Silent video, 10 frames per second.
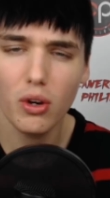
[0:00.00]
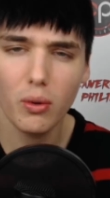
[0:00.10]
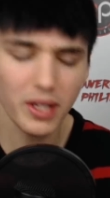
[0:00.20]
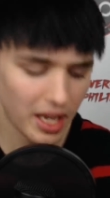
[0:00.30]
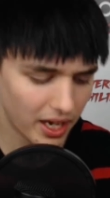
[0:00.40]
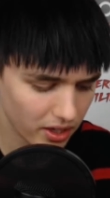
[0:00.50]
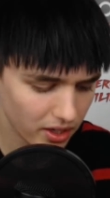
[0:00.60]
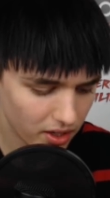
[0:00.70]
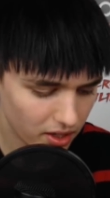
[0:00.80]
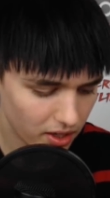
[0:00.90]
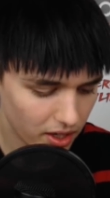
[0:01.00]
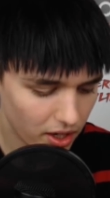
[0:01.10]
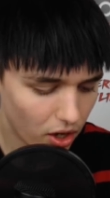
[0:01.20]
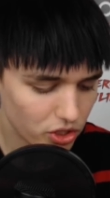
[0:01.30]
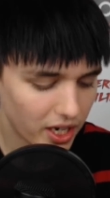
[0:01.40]
What the hell?
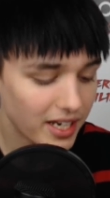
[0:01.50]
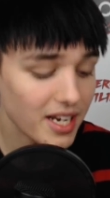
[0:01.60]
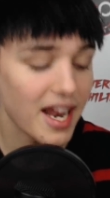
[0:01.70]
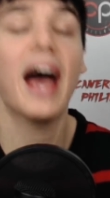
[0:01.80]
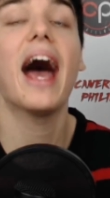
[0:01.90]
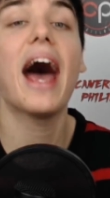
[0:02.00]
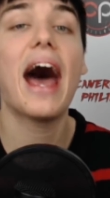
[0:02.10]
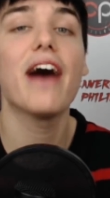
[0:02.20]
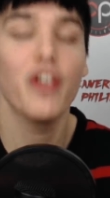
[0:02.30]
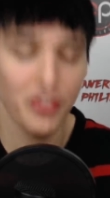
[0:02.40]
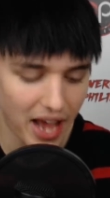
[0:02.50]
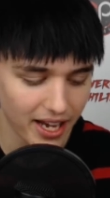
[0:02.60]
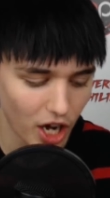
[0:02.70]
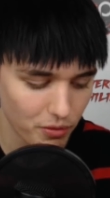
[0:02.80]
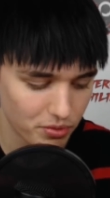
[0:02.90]
Hoseok, I didn't have that
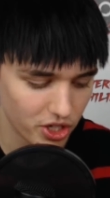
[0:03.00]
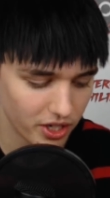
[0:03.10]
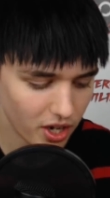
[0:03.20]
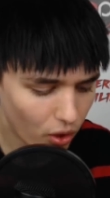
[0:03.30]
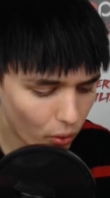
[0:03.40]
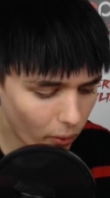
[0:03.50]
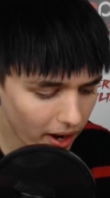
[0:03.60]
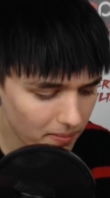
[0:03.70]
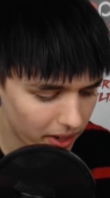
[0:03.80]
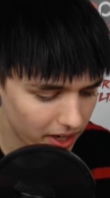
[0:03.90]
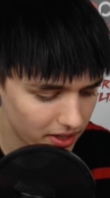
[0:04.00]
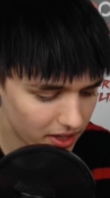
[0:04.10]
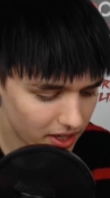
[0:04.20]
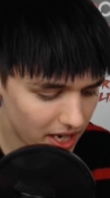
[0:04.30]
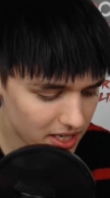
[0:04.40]
option. What? But
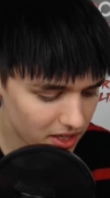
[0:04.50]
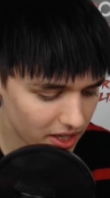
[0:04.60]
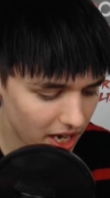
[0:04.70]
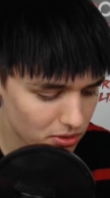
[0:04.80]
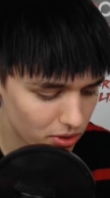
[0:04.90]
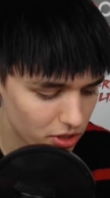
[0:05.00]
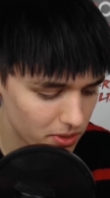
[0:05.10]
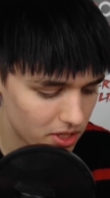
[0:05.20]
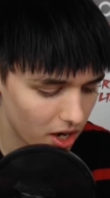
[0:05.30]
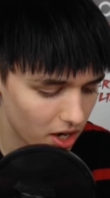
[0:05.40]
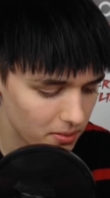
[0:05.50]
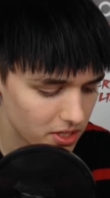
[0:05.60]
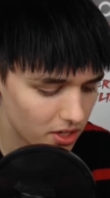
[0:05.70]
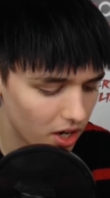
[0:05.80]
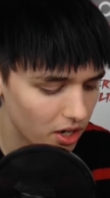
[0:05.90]
isn't the game supposed to be
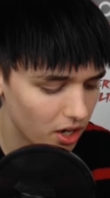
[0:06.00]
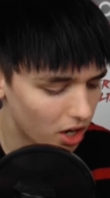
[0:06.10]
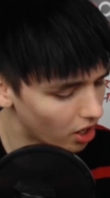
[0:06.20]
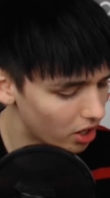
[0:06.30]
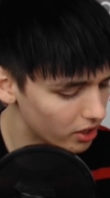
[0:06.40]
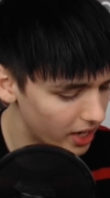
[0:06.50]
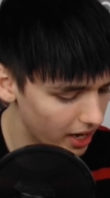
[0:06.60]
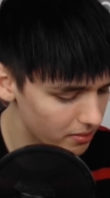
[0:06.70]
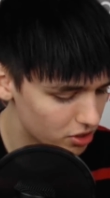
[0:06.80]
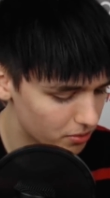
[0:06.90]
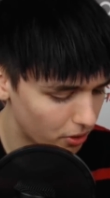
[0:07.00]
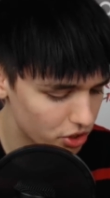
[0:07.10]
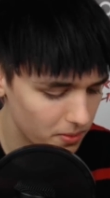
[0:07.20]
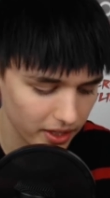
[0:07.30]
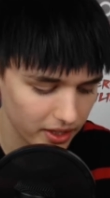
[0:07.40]
synonymous? Aren't all games supposed
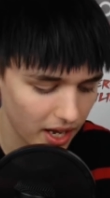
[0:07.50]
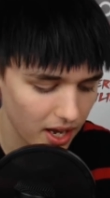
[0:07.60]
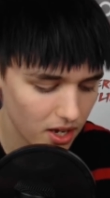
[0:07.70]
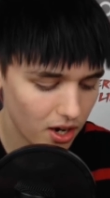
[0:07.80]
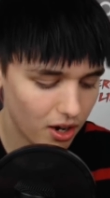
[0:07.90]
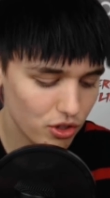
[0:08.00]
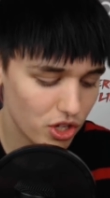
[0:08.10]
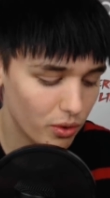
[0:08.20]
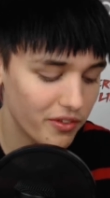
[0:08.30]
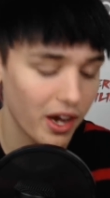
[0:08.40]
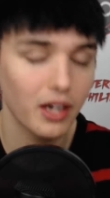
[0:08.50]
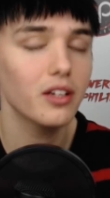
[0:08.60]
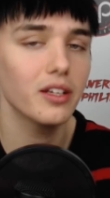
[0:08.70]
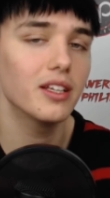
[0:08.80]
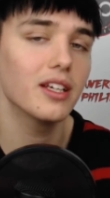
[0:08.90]
to be like that? Hoseok, we've got to
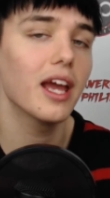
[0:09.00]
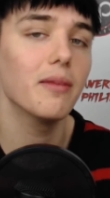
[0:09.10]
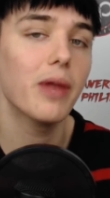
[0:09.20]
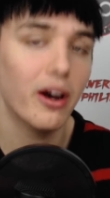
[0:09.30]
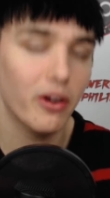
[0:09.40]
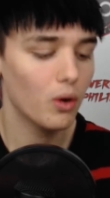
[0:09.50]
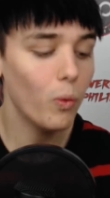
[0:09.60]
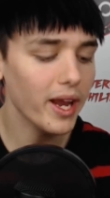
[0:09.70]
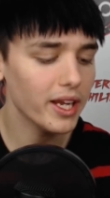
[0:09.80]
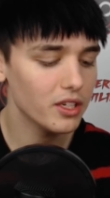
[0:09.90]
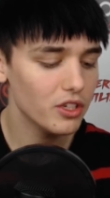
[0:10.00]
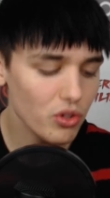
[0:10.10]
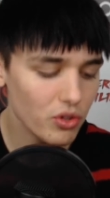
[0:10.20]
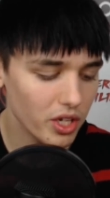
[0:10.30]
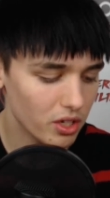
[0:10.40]
delete the game now. Wait,
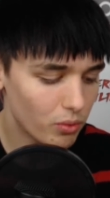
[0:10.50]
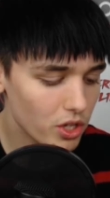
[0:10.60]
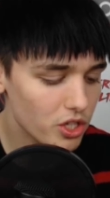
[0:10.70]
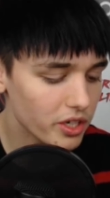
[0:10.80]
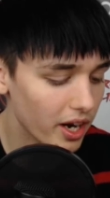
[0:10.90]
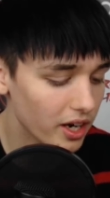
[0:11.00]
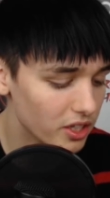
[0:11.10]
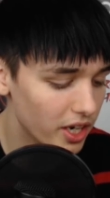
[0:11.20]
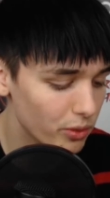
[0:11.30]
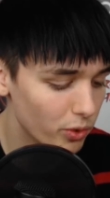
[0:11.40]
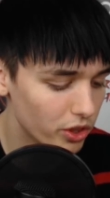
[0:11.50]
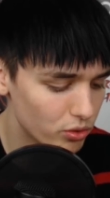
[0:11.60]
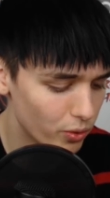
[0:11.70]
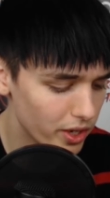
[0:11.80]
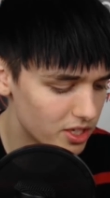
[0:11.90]
Yoongi, was your character hidden with
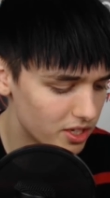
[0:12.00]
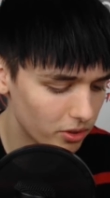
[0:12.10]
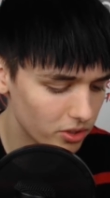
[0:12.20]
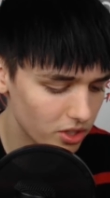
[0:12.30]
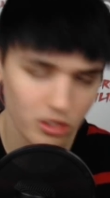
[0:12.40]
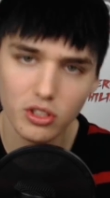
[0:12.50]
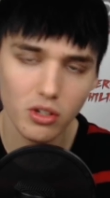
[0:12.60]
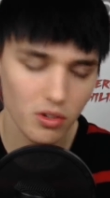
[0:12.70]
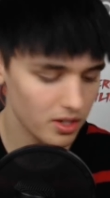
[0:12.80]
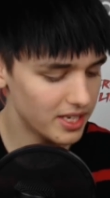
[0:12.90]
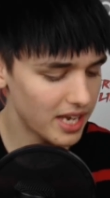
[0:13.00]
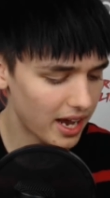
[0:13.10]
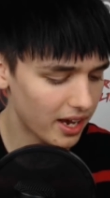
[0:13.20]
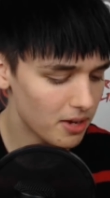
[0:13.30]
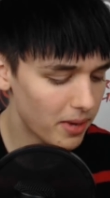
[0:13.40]
those weird symbols also?
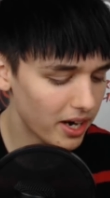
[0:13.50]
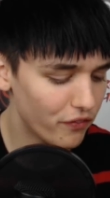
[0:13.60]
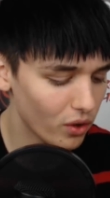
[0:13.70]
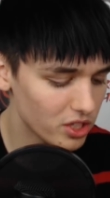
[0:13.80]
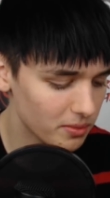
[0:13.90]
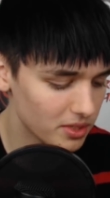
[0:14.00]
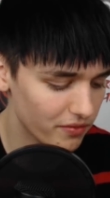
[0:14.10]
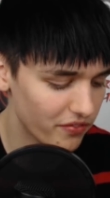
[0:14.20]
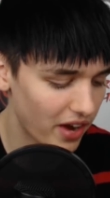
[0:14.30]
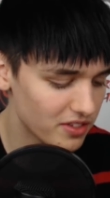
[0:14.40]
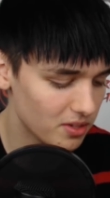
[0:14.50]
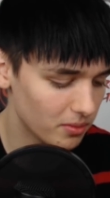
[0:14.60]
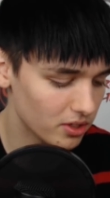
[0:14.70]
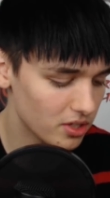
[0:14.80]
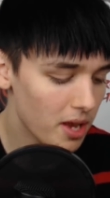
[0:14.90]
Yeah, mine have four symbols and five symbols.